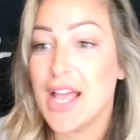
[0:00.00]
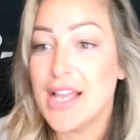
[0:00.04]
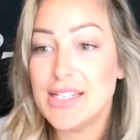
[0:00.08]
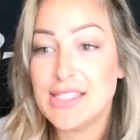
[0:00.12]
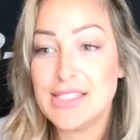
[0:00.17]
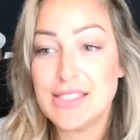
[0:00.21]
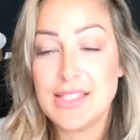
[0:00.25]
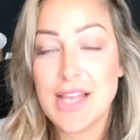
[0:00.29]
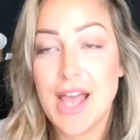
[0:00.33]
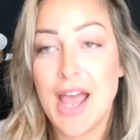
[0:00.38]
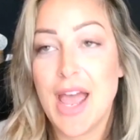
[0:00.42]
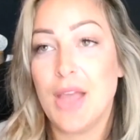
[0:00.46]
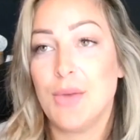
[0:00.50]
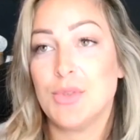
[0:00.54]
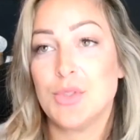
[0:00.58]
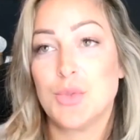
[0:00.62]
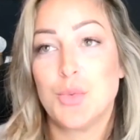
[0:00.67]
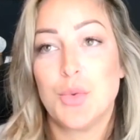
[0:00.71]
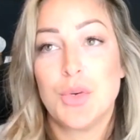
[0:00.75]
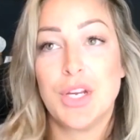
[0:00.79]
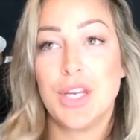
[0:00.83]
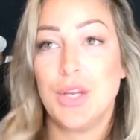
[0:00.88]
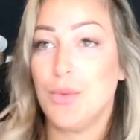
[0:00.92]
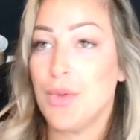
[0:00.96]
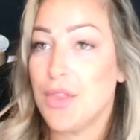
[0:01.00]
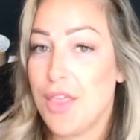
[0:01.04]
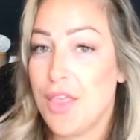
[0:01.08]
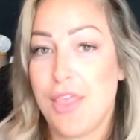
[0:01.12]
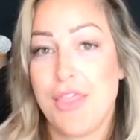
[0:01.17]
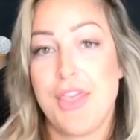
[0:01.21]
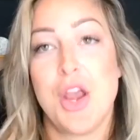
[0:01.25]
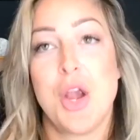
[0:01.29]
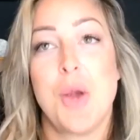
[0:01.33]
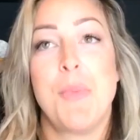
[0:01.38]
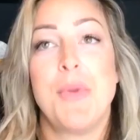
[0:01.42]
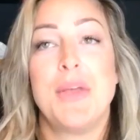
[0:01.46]
I was working with
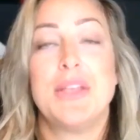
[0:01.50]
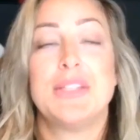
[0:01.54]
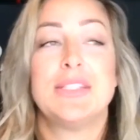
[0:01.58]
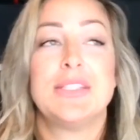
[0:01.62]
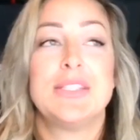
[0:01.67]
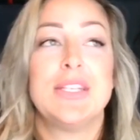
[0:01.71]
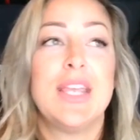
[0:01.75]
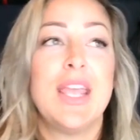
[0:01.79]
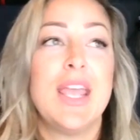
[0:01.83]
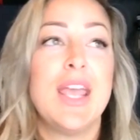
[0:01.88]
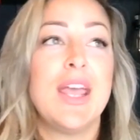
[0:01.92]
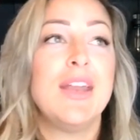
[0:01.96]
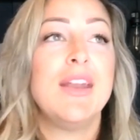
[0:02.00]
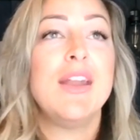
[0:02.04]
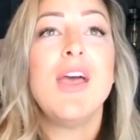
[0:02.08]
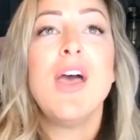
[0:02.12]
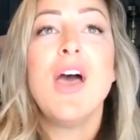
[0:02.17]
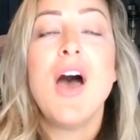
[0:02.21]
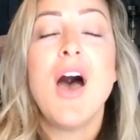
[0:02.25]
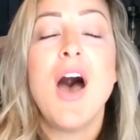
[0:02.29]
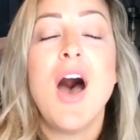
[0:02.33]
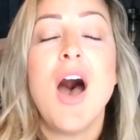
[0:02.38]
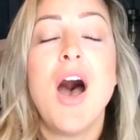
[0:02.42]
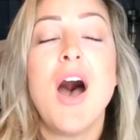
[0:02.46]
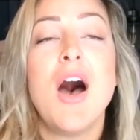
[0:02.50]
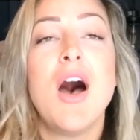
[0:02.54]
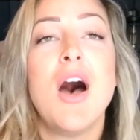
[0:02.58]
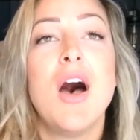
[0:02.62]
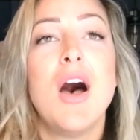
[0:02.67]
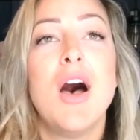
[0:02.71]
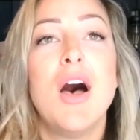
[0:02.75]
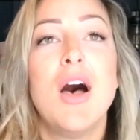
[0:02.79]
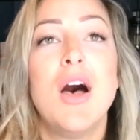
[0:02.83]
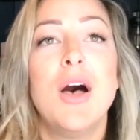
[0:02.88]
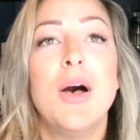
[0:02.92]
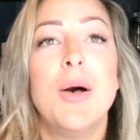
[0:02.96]
a therapist again,
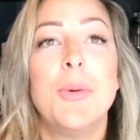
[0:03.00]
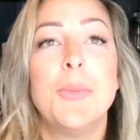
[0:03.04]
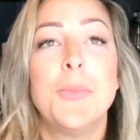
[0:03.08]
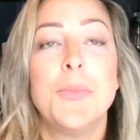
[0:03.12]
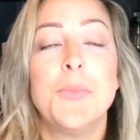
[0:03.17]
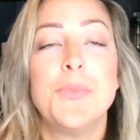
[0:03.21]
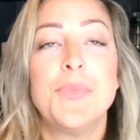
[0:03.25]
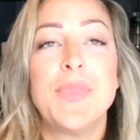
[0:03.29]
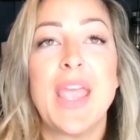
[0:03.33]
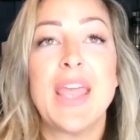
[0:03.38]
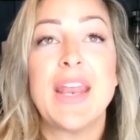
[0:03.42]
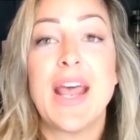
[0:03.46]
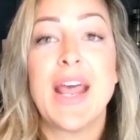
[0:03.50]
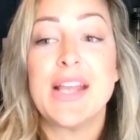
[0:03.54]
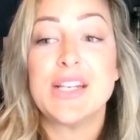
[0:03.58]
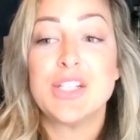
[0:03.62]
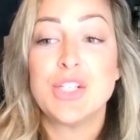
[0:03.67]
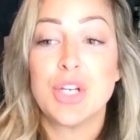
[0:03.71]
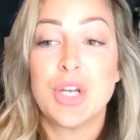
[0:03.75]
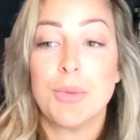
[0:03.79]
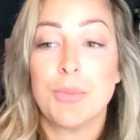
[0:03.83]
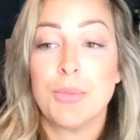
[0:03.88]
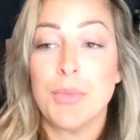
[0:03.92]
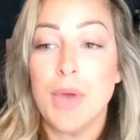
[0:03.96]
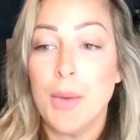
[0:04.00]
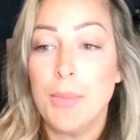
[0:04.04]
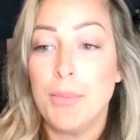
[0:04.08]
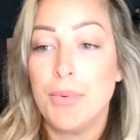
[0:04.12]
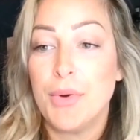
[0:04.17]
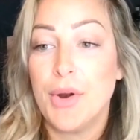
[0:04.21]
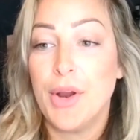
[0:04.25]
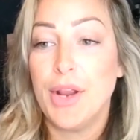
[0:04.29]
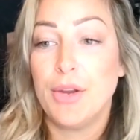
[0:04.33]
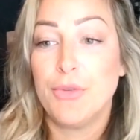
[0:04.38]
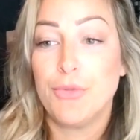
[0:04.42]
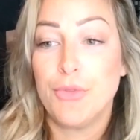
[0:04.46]
and I took a
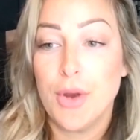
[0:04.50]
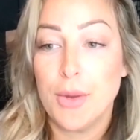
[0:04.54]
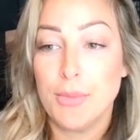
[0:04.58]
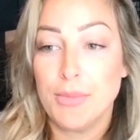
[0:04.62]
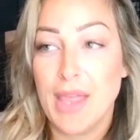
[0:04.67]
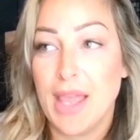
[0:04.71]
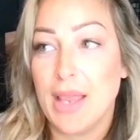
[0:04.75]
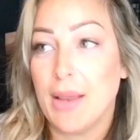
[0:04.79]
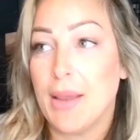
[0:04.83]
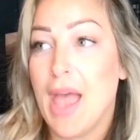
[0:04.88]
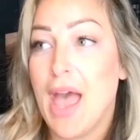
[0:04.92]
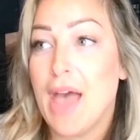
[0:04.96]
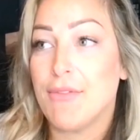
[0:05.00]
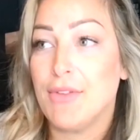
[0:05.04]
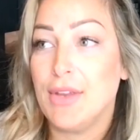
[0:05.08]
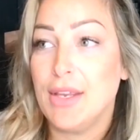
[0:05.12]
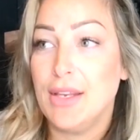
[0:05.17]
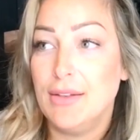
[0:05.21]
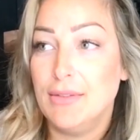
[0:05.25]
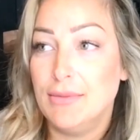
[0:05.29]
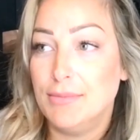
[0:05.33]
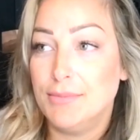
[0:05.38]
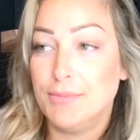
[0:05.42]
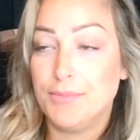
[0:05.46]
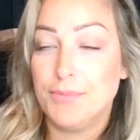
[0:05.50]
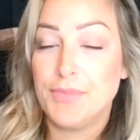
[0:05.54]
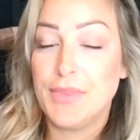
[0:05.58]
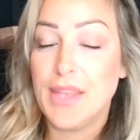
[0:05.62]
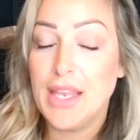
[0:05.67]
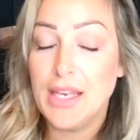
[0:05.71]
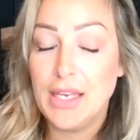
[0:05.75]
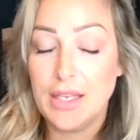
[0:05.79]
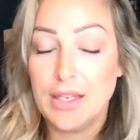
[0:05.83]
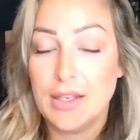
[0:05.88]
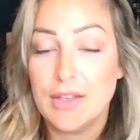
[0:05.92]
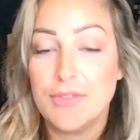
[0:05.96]
break from like having
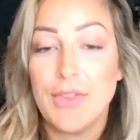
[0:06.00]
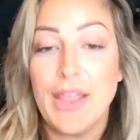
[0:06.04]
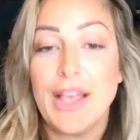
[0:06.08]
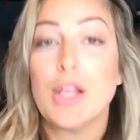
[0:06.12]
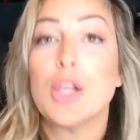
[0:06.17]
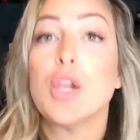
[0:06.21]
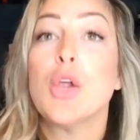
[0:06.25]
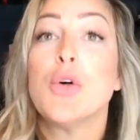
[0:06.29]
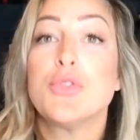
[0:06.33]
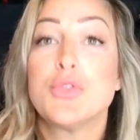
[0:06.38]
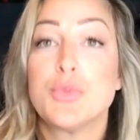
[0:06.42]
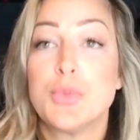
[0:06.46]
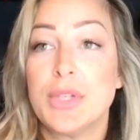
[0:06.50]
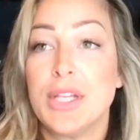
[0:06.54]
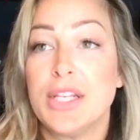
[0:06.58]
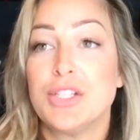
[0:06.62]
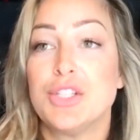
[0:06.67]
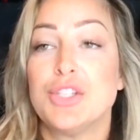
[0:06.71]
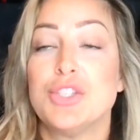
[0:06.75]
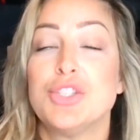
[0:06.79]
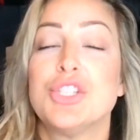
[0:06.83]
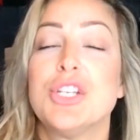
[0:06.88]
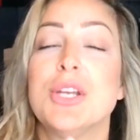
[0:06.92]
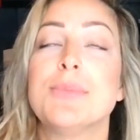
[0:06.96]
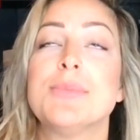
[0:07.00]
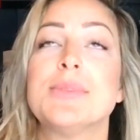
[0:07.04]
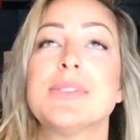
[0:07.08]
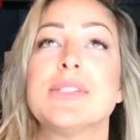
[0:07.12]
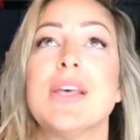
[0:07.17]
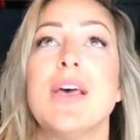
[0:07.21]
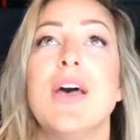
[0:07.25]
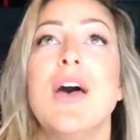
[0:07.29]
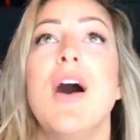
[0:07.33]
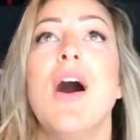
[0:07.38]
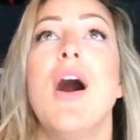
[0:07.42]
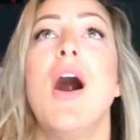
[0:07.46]
any like close
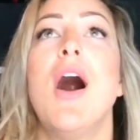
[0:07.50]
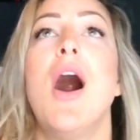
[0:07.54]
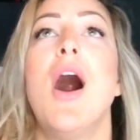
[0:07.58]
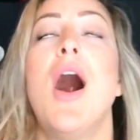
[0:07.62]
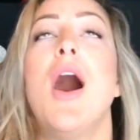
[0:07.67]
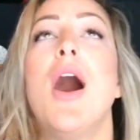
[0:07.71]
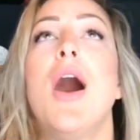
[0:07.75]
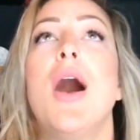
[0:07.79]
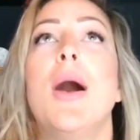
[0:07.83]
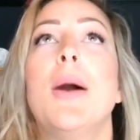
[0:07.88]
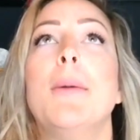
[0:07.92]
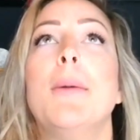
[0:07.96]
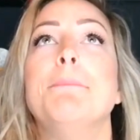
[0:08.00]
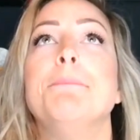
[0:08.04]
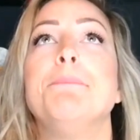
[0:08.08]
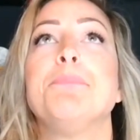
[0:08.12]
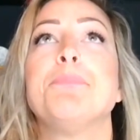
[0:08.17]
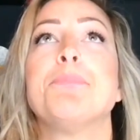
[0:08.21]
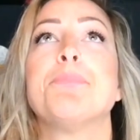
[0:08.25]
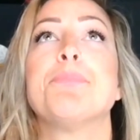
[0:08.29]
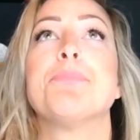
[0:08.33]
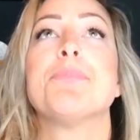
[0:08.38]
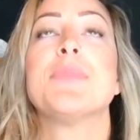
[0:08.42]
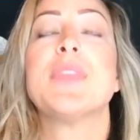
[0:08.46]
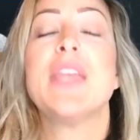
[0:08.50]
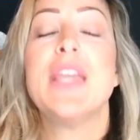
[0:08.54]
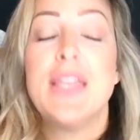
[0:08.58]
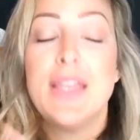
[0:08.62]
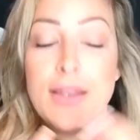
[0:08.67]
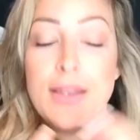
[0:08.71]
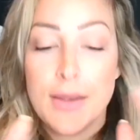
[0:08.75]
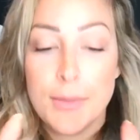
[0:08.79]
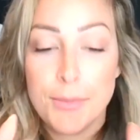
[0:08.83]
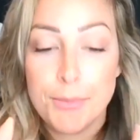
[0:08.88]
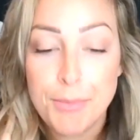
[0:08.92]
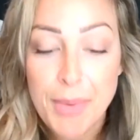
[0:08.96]
relationships,
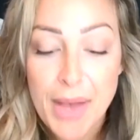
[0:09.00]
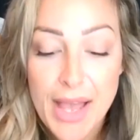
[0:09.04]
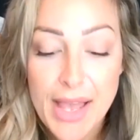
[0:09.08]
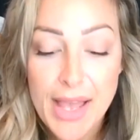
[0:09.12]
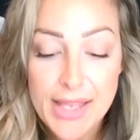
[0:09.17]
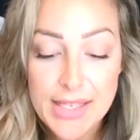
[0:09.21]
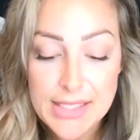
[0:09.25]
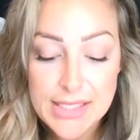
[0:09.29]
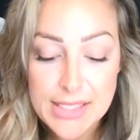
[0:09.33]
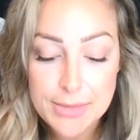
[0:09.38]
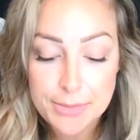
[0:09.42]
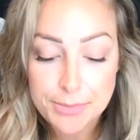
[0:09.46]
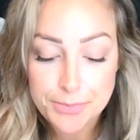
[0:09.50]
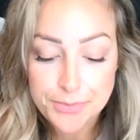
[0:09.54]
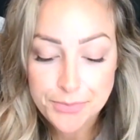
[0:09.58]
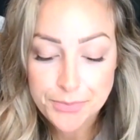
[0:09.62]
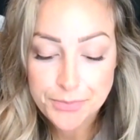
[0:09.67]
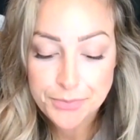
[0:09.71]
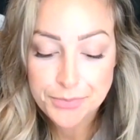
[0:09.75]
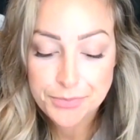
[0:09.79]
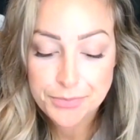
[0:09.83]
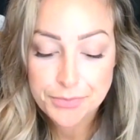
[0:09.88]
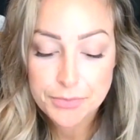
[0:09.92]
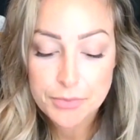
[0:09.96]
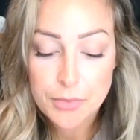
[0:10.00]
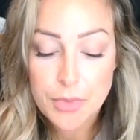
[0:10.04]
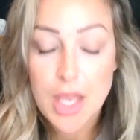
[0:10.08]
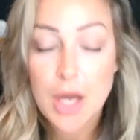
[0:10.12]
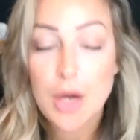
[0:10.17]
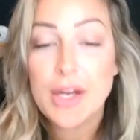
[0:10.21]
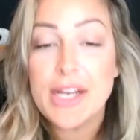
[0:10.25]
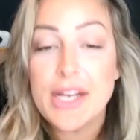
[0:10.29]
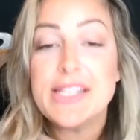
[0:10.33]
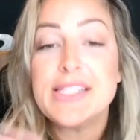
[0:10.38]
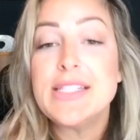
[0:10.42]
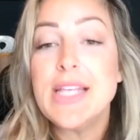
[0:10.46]
but
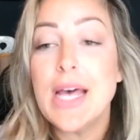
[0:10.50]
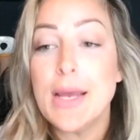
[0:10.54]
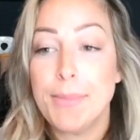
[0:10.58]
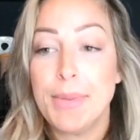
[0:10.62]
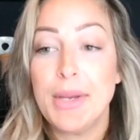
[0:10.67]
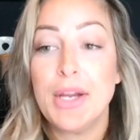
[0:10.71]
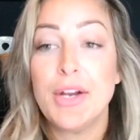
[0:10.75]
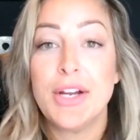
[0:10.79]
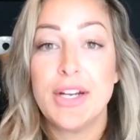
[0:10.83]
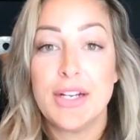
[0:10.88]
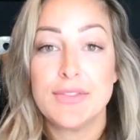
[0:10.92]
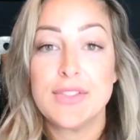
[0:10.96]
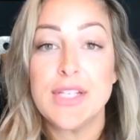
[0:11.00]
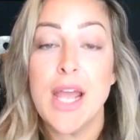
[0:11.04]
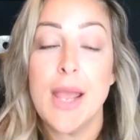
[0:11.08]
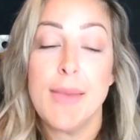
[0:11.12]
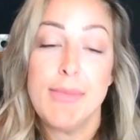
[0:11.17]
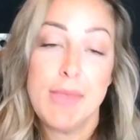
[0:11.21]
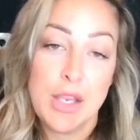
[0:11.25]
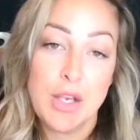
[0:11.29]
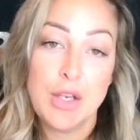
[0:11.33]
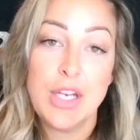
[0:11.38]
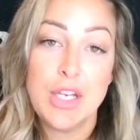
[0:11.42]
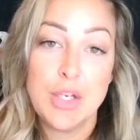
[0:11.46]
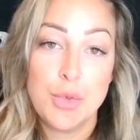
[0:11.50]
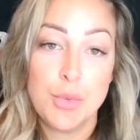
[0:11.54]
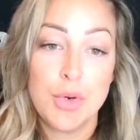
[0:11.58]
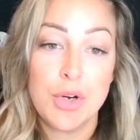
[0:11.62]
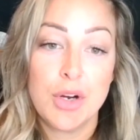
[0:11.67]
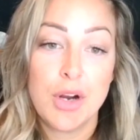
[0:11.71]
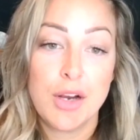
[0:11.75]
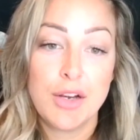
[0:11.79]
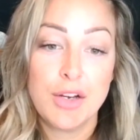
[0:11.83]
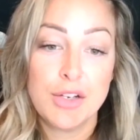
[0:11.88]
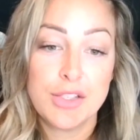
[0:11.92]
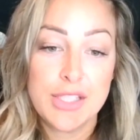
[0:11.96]
there is that period of time that you need to
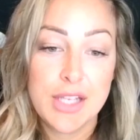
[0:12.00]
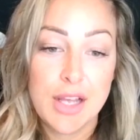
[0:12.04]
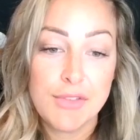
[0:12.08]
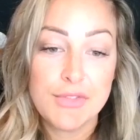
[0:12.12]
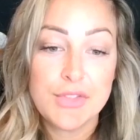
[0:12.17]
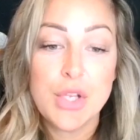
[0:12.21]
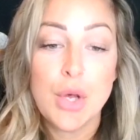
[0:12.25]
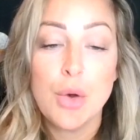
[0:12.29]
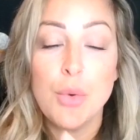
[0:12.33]
work on yourself.